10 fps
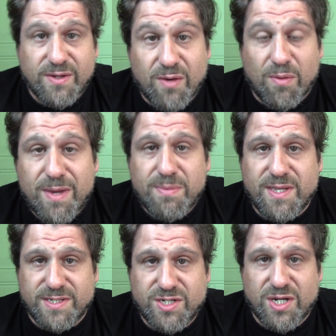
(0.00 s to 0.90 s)
okay, well, maybe
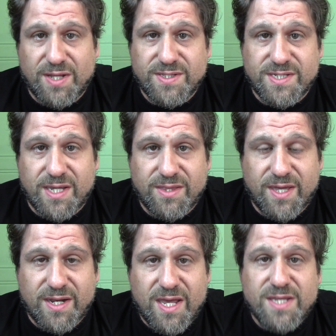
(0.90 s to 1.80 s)
there's a chance here
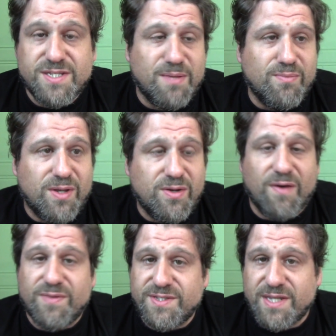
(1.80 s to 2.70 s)
that someone
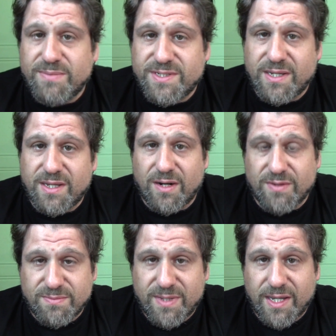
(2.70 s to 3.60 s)
of the same skin colour
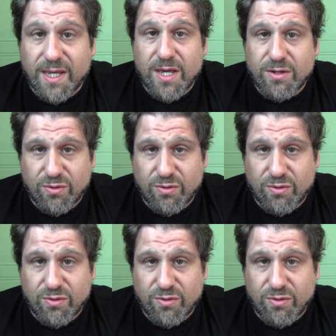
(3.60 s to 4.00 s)
as me could